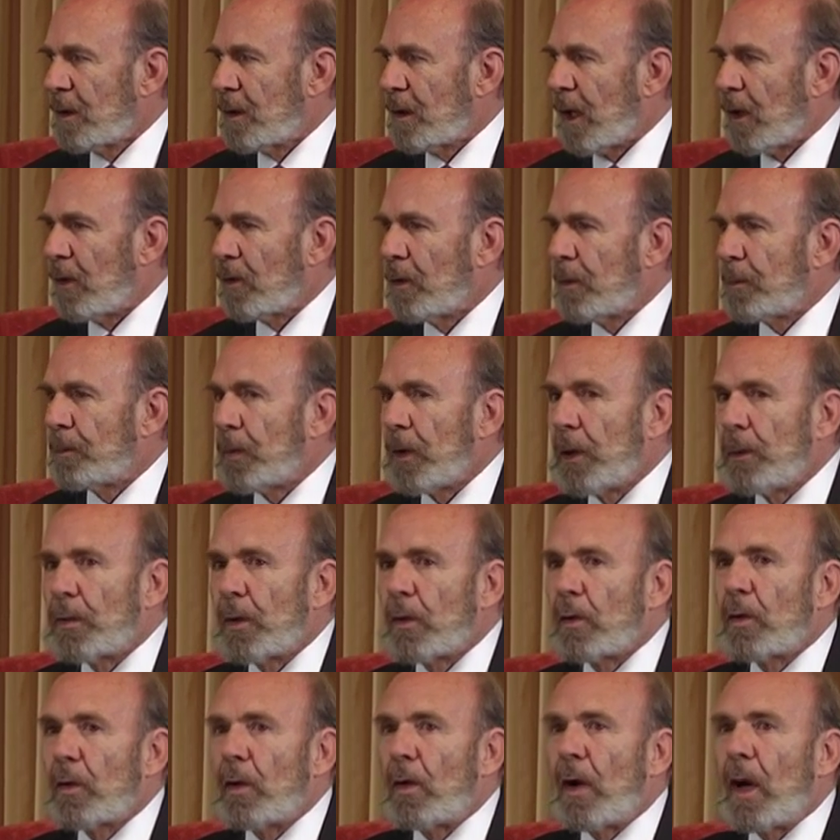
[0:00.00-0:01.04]
Now people
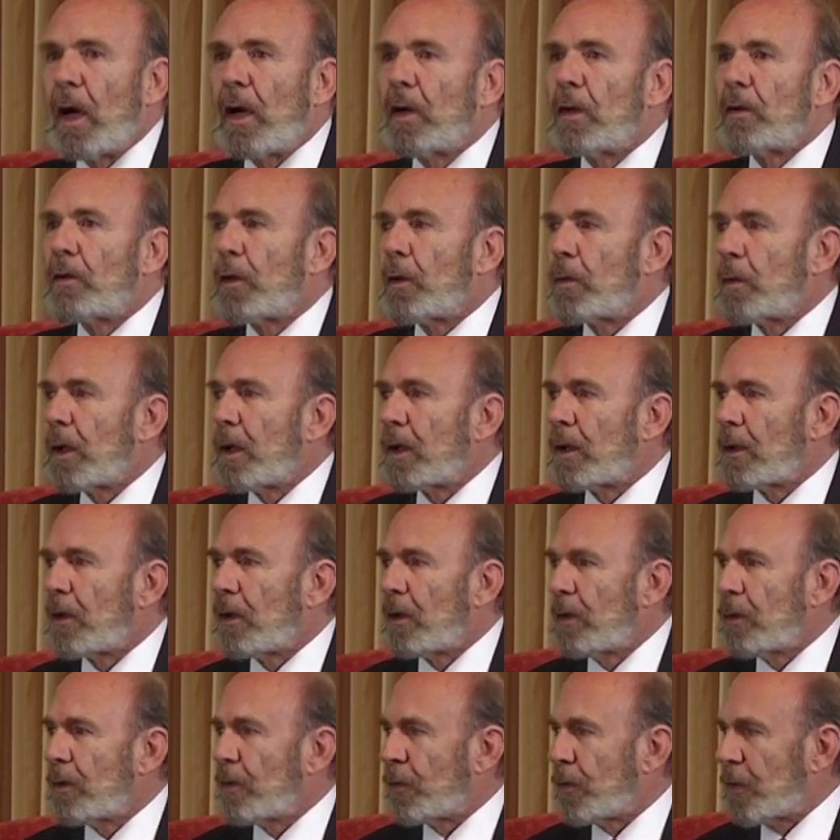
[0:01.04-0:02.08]
go all over the world
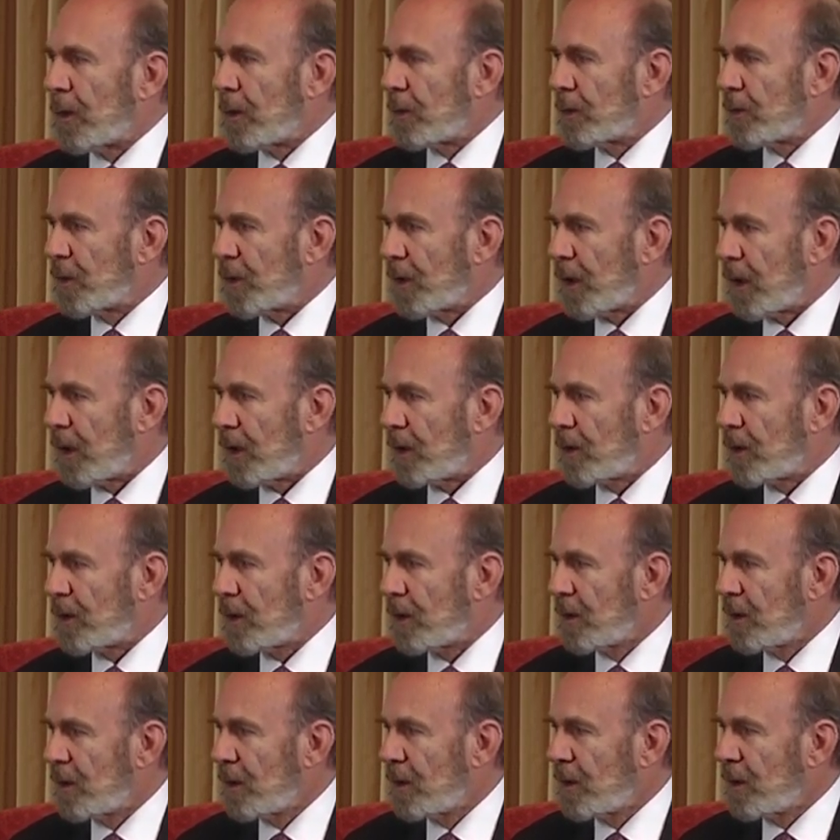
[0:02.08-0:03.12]
looking for themselves,
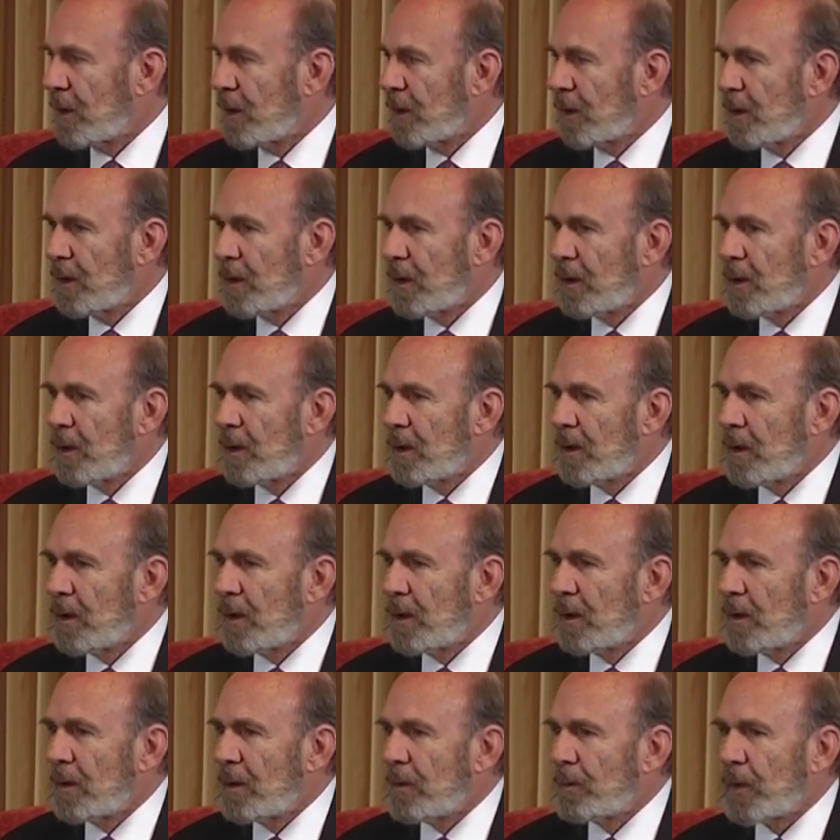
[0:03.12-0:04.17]

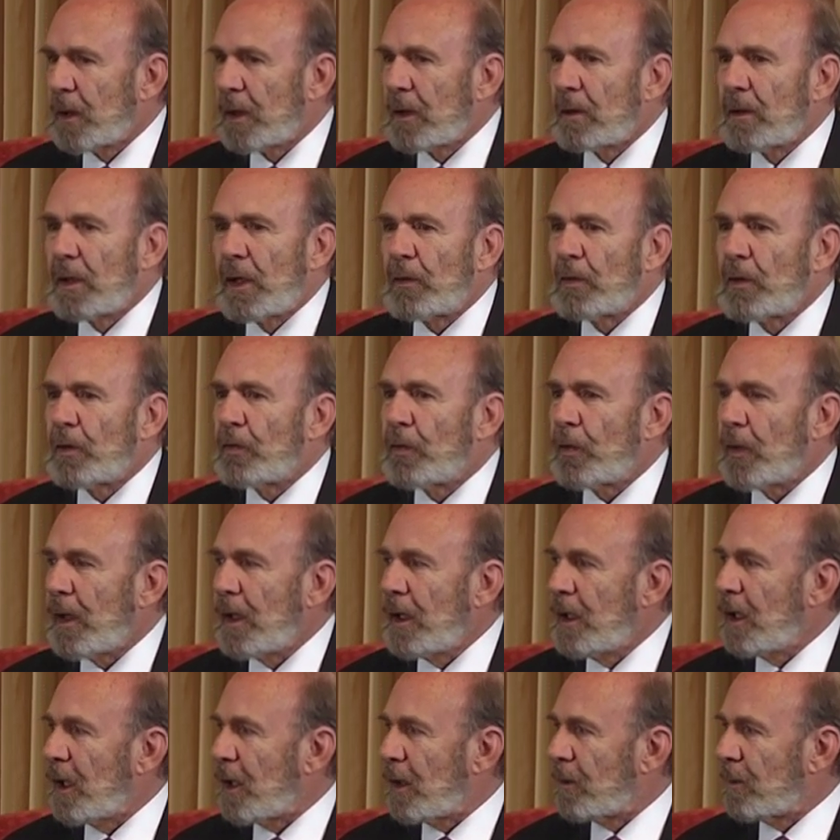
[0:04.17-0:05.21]
but they'll never
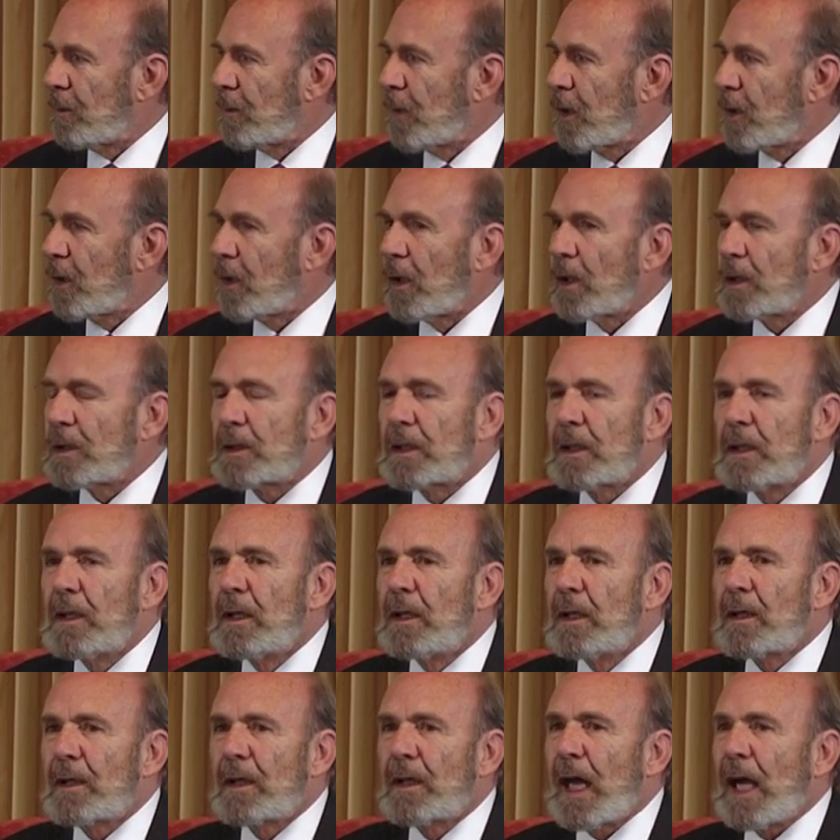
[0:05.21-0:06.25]
find it because
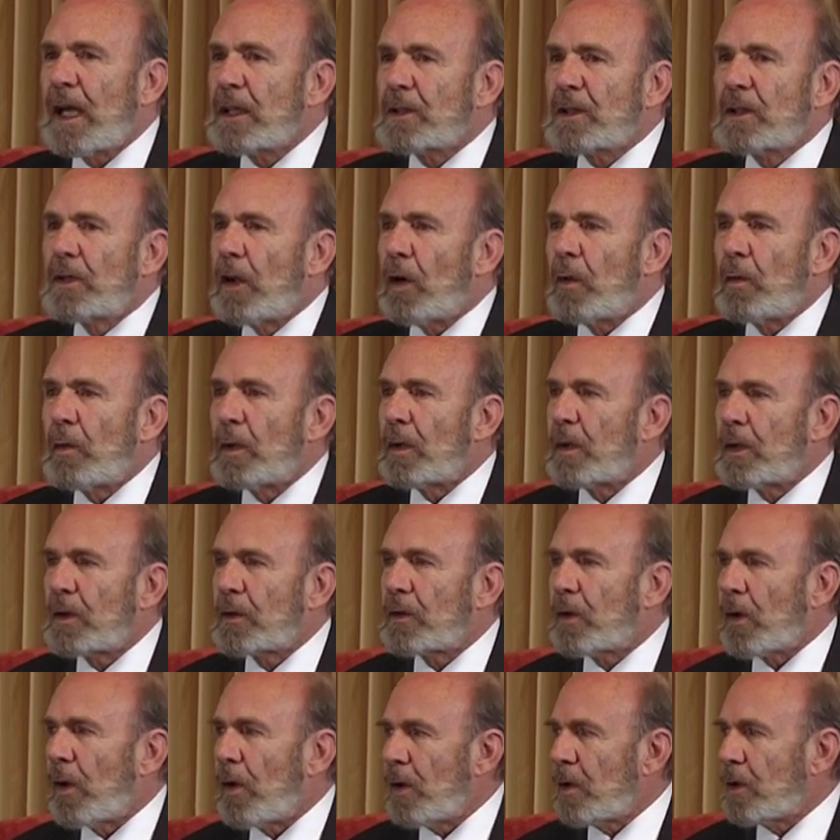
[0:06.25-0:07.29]
that's not what they're
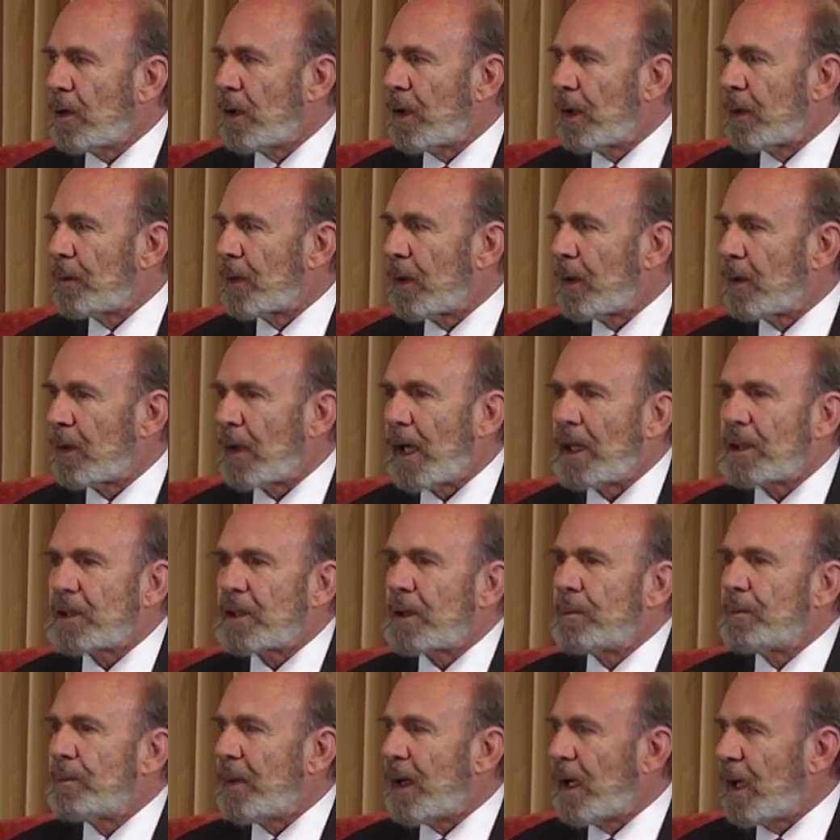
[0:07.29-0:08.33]
talking about. That's
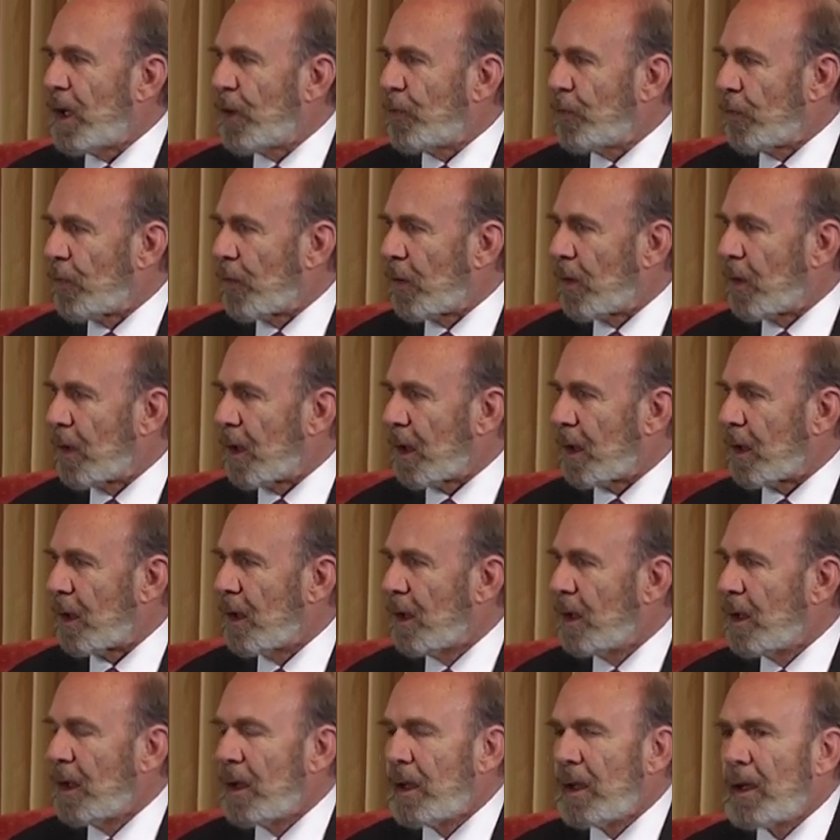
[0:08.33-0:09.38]
a metaphor.
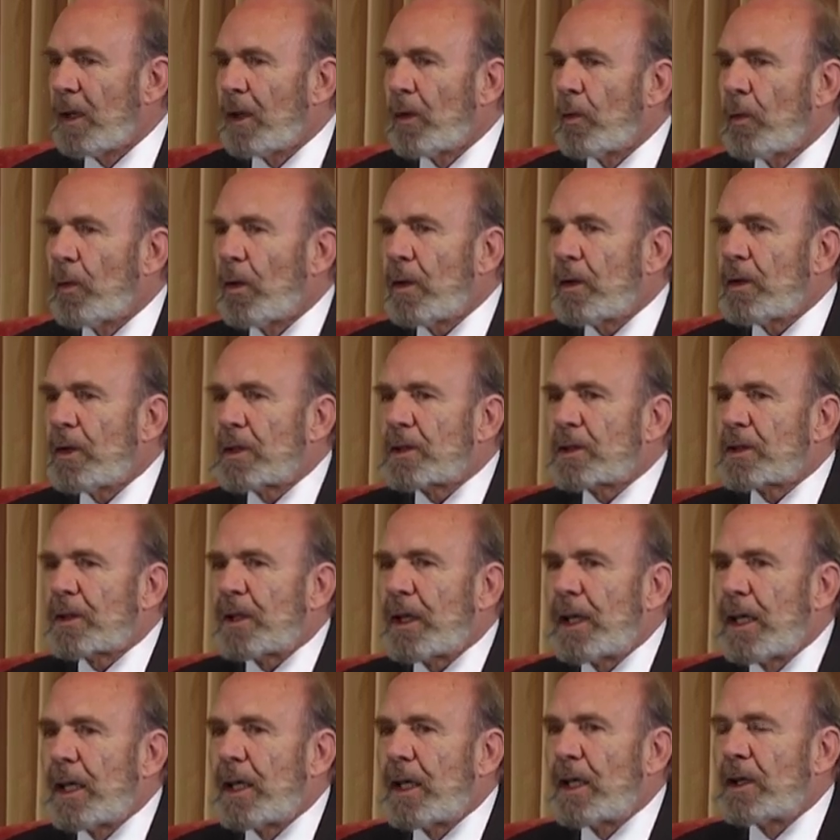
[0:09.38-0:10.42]
What they're
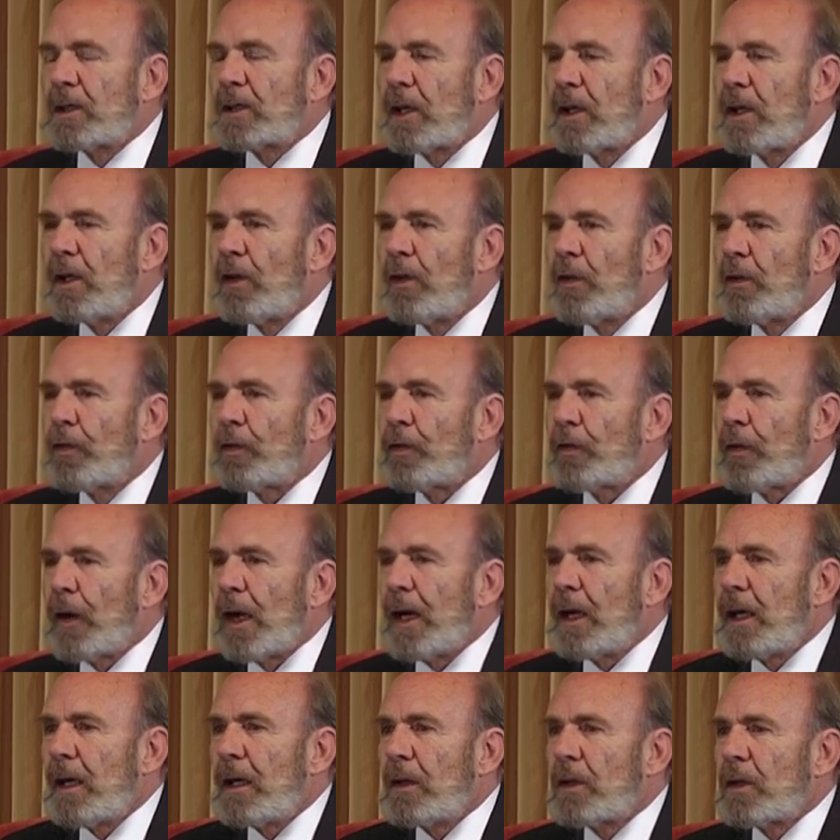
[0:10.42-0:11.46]
saying is
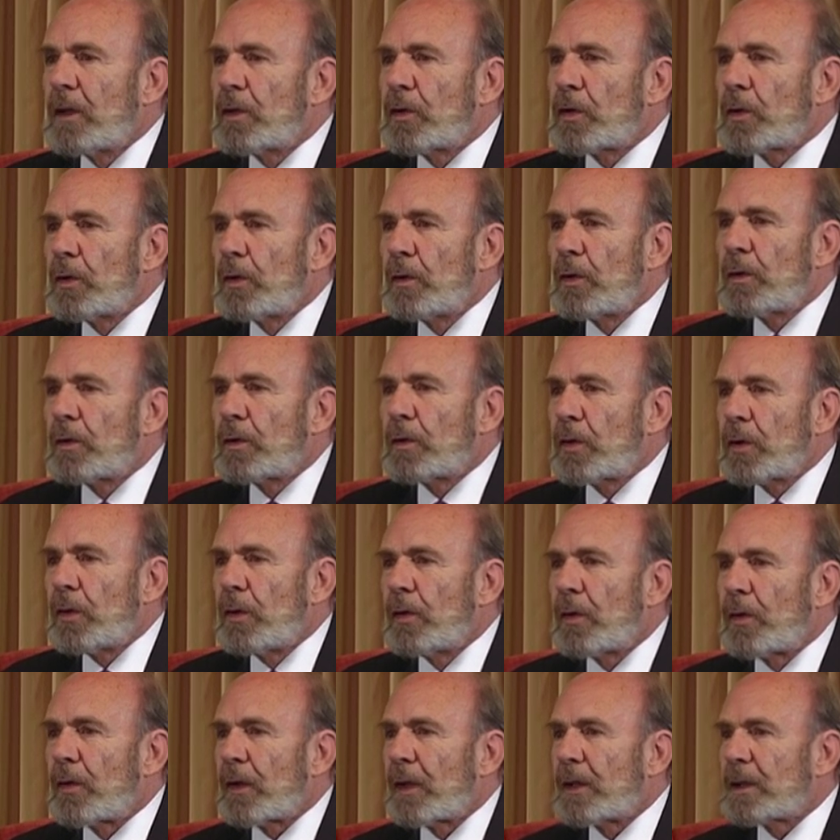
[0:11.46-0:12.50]
find the true
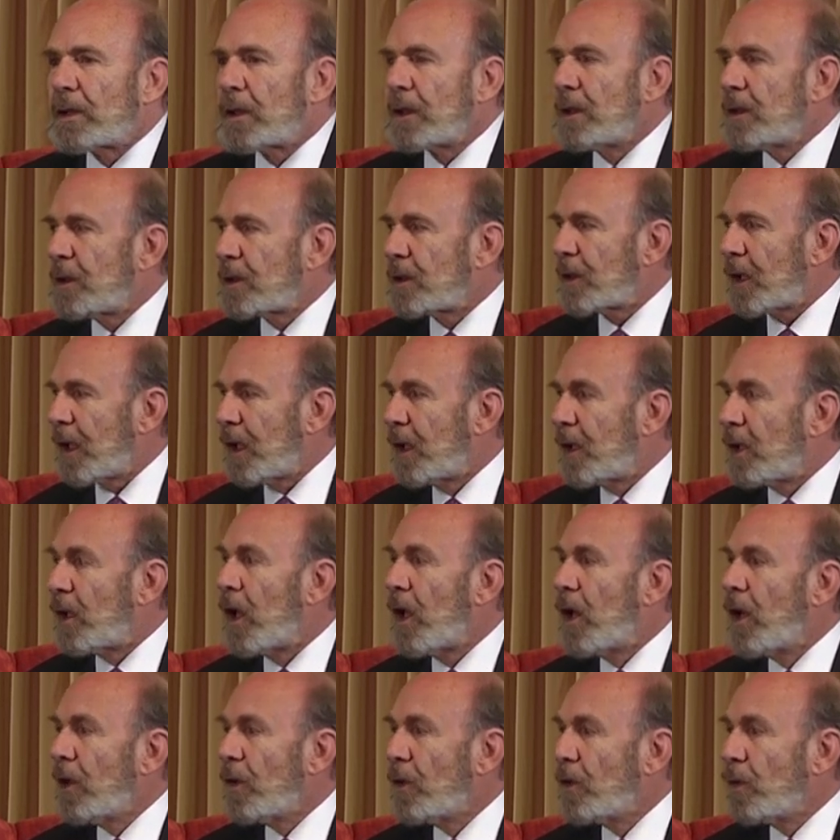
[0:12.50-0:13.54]
truth that's inside
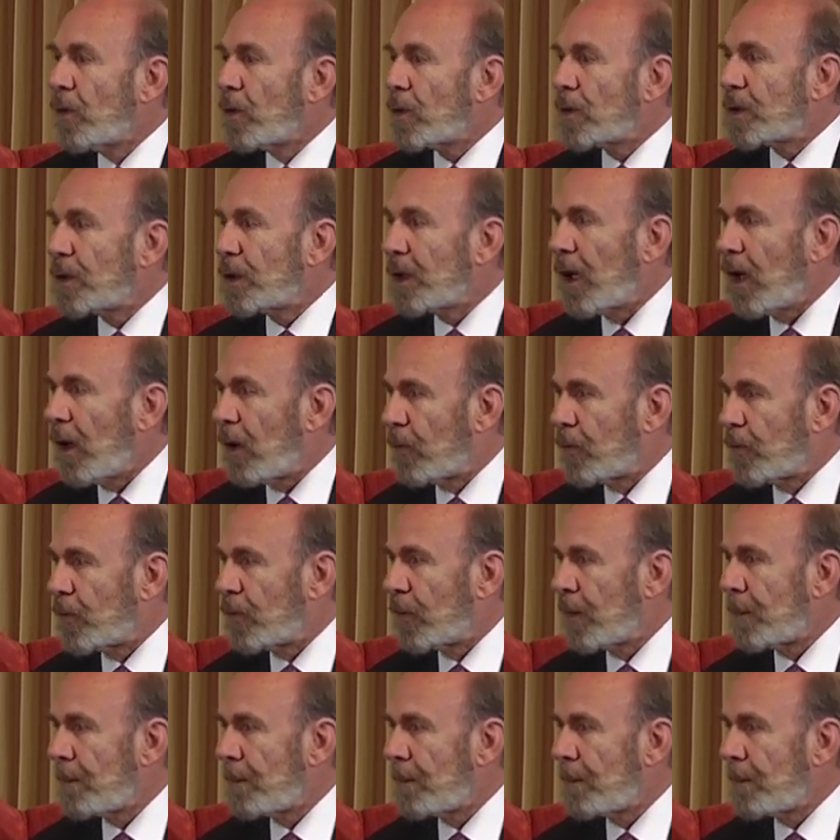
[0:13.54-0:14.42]
yourself.